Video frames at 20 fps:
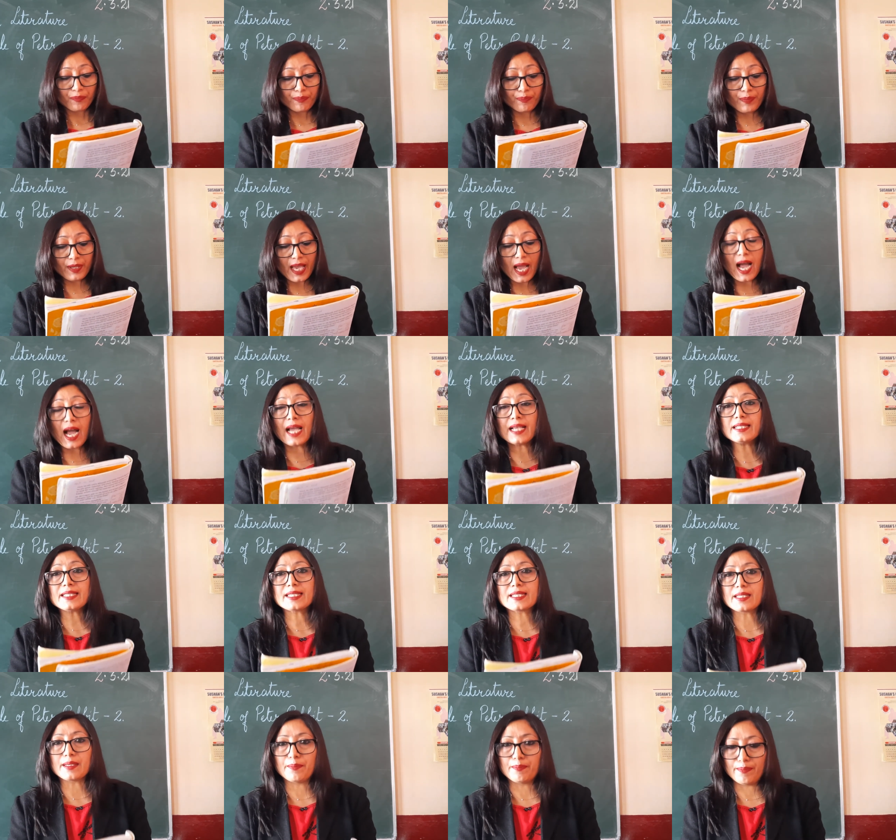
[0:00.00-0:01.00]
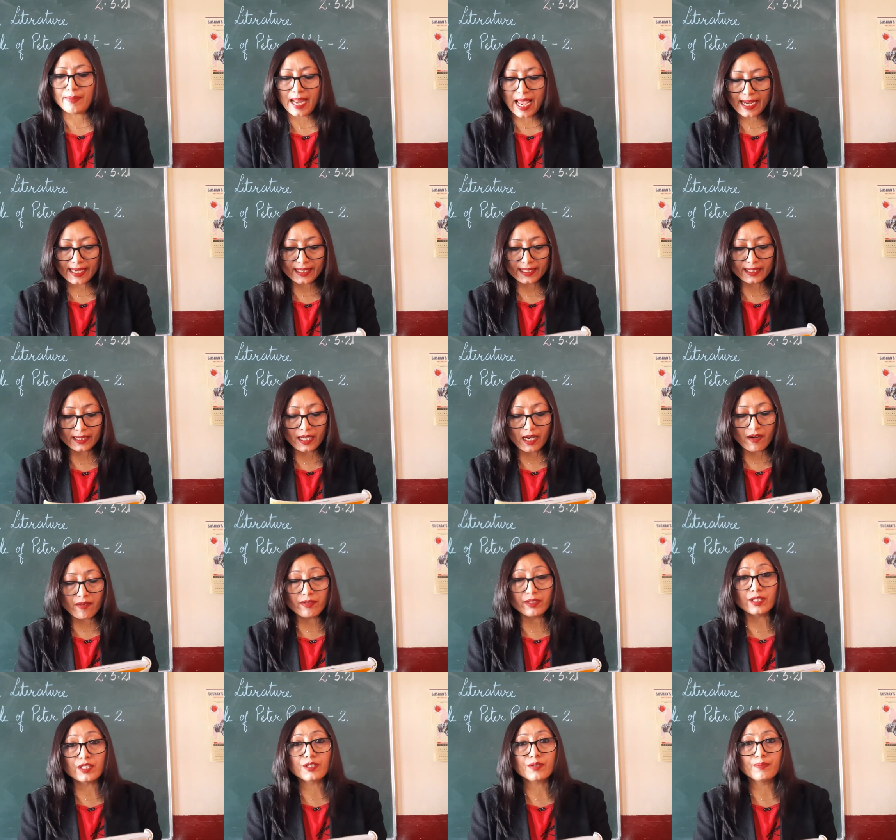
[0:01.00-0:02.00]
behind some black
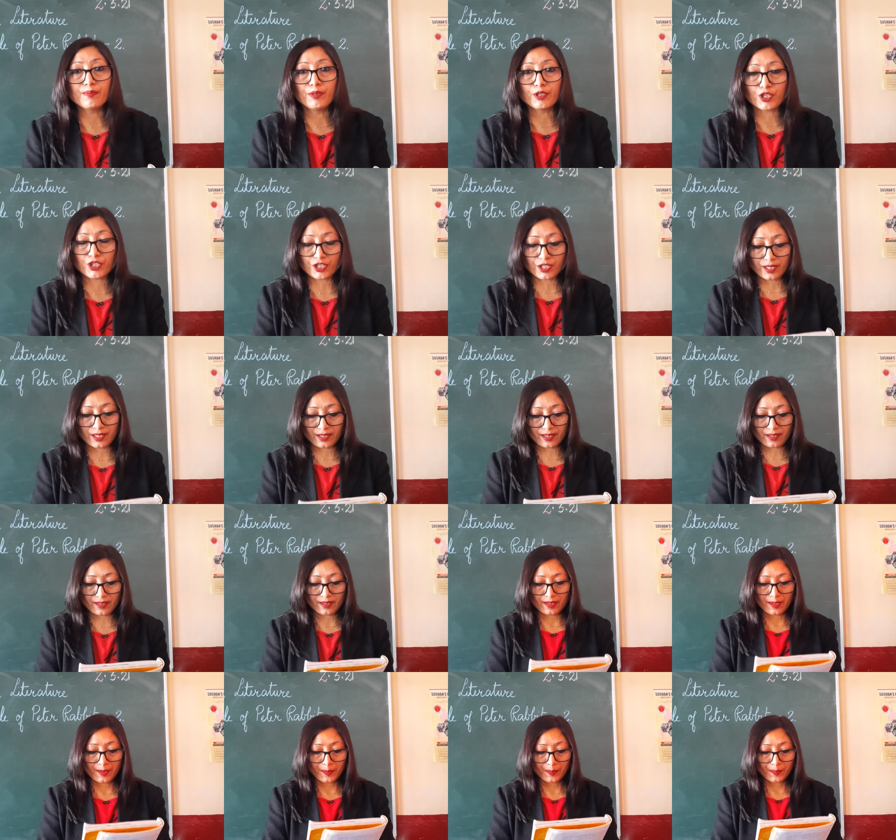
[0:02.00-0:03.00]
currant bushes.